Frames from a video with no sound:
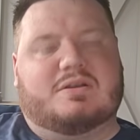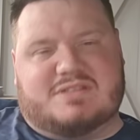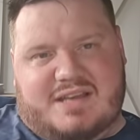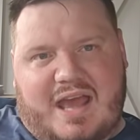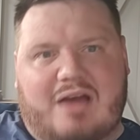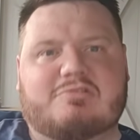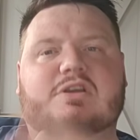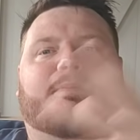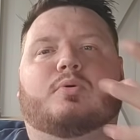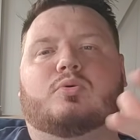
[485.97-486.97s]
how to
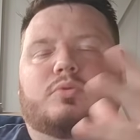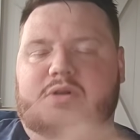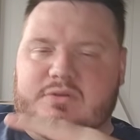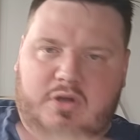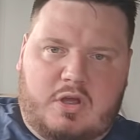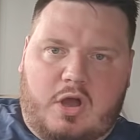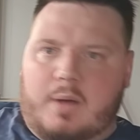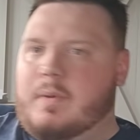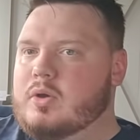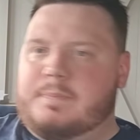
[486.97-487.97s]
carry a ball, and
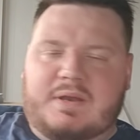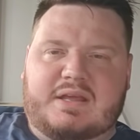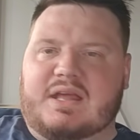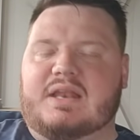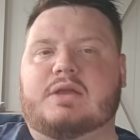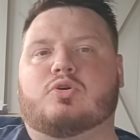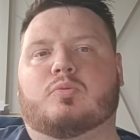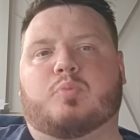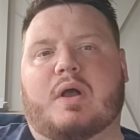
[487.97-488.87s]
I'm hoping he can link up